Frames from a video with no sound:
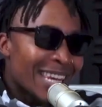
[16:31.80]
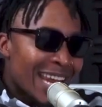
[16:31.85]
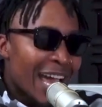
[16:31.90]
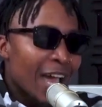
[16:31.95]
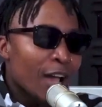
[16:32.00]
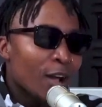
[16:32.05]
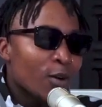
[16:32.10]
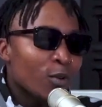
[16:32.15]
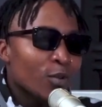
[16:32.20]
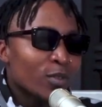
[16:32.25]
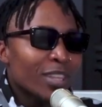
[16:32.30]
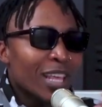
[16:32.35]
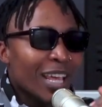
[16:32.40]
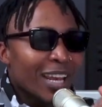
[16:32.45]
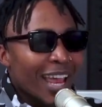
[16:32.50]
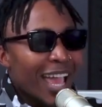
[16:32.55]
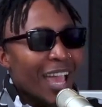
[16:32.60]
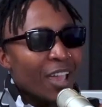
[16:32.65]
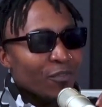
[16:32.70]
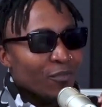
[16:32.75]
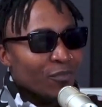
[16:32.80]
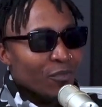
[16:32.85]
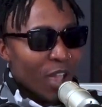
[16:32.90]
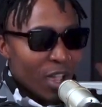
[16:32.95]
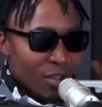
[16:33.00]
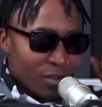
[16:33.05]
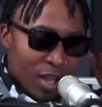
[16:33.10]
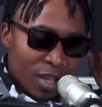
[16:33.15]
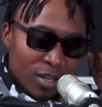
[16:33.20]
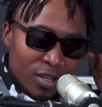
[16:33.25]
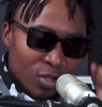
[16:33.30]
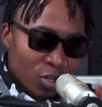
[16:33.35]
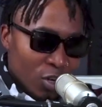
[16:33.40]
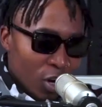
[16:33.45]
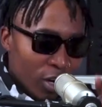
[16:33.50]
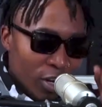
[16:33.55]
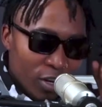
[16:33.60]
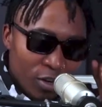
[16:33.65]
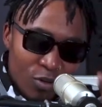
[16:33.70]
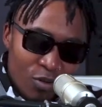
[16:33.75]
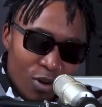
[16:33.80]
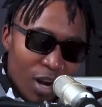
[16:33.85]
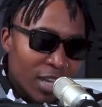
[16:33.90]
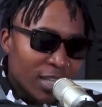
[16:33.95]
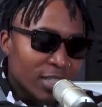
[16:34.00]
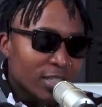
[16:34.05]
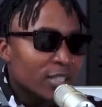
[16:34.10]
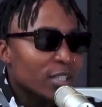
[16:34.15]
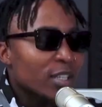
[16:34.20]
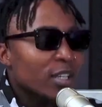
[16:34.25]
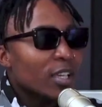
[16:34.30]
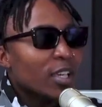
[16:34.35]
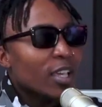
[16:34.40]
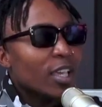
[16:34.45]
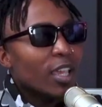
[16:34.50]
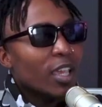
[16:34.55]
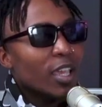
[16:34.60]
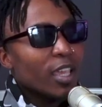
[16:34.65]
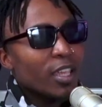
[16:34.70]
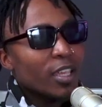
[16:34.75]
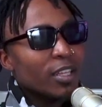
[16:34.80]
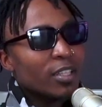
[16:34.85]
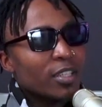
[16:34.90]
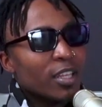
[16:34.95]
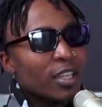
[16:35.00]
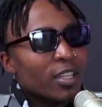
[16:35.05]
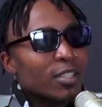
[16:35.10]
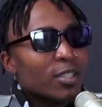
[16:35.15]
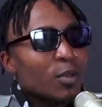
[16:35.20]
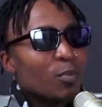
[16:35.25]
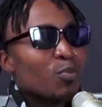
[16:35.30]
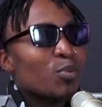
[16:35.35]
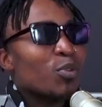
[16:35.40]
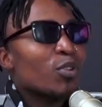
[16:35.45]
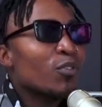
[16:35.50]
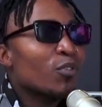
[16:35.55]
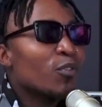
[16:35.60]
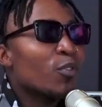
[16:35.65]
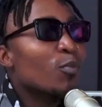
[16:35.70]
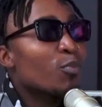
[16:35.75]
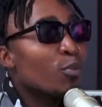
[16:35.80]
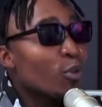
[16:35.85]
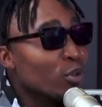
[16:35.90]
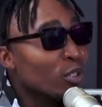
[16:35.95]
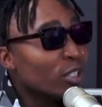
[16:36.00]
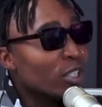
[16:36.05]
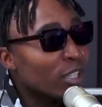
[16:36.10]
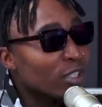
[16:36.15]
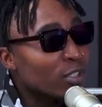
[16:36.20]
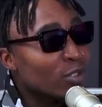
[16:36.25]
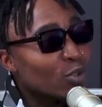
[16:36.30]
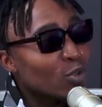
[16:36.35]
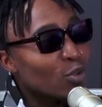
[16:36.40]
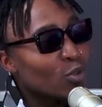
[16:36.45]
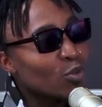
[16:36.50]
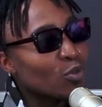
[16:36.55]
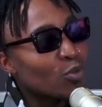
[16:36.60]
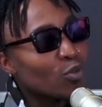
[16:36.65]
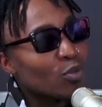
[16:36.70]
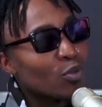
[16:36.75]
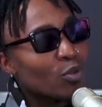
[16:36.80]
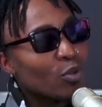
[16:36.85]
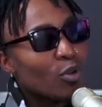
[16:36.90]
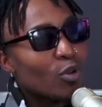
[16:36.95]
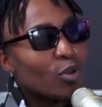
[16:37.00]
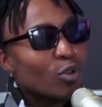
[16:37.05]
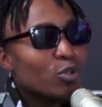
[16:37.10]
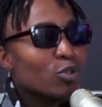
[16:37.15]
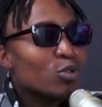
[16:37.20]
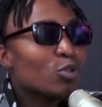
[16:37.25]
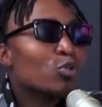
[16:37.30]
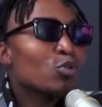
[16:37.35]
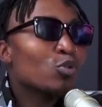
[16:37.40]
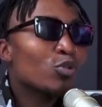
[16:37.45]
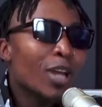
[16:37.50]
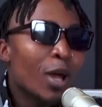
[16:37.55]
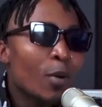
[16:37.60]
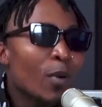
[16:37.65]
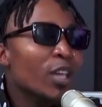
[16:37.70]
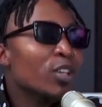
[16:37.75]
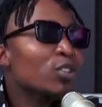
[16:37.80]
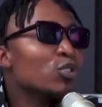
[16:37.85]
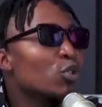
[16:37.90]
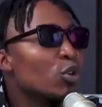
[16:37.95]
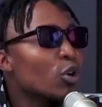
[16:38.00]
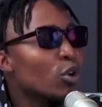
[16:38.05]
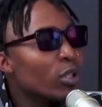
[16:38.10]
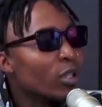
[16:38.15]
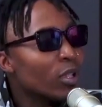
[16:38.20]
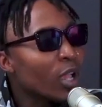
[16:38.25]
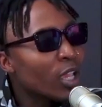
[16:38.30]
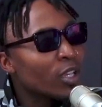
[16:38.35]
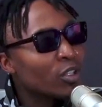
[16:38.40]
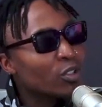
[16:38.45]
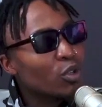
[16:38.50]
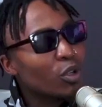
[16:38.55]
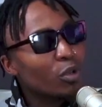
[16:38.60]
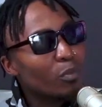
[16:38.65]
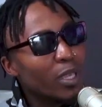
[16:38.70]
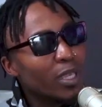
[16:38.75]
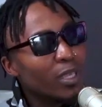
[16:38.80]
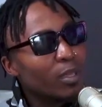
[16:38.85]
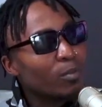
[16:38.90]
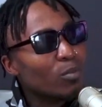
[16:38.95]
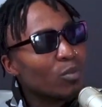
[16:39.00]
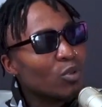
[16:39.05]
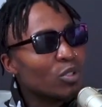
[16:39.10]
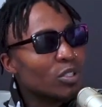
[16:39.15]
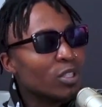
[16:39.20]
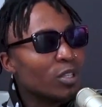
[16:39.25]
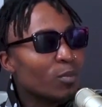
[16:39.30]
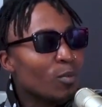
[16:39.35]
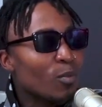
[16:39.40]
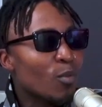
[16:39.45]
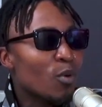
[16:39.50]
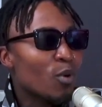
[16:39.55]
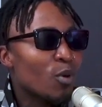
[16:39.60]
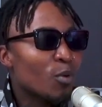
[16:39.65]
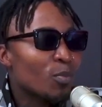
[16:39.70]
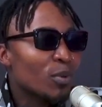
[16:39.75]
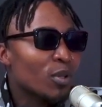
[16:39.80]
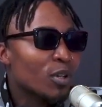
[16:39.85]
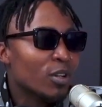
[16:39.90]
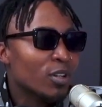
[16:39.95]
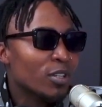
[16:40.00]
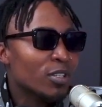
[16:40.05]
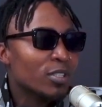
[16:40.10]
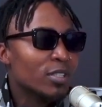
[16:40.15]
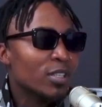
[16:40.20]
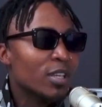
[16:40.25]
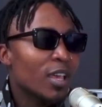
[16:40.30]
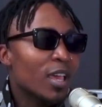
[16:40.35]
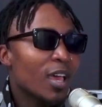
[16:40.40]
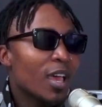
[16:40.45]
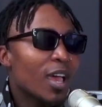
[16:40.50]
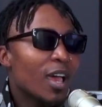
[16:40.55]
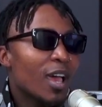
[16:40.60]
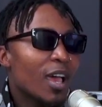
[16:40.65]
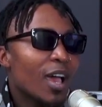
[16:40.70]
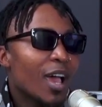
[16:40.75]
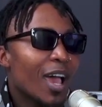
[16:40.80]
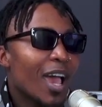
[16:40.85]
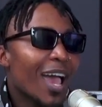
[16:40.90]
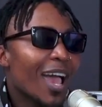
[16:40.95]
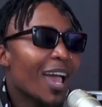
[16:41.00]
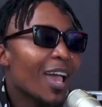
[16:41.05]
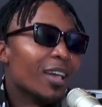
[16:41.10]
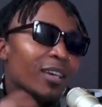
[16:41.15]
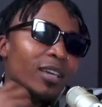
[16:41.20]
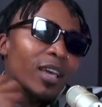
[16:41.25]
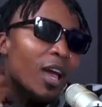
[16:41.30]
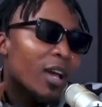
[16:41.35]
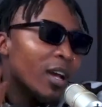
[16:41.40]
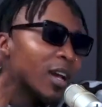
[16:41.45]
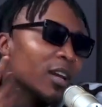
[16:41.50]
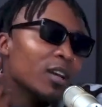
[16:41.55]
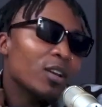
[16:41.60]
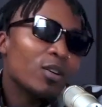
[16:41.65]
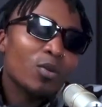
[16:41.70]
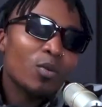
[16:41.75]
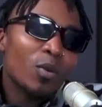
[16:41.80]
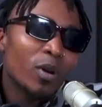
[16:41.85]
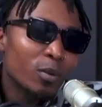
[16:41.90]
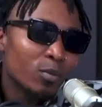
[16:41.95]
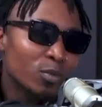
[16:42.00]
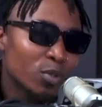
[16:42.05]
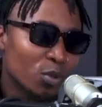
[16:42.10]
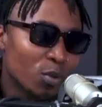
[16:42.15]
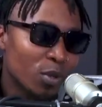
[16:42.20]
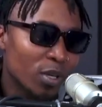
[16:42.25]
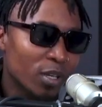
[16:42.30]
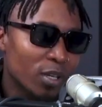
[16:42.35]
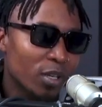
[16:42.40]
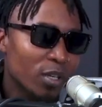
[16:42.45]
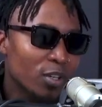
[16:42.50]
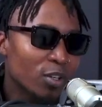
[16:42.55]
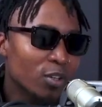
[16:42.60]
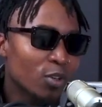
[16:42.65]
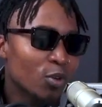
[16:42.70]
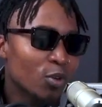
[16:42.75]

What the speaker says: And now that I got it right, it's a beautiful process to do. Now I enjoy making music more because I kind of know what I'm doing.